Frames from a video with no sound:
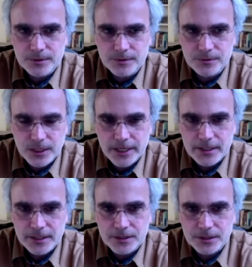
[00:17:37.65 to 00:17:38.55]

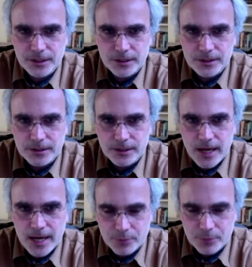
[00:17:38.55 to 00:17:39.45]
related to the
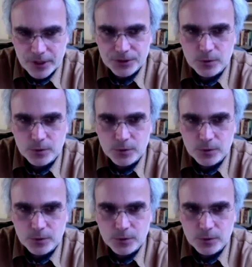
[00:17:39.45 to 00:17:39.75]
high pressure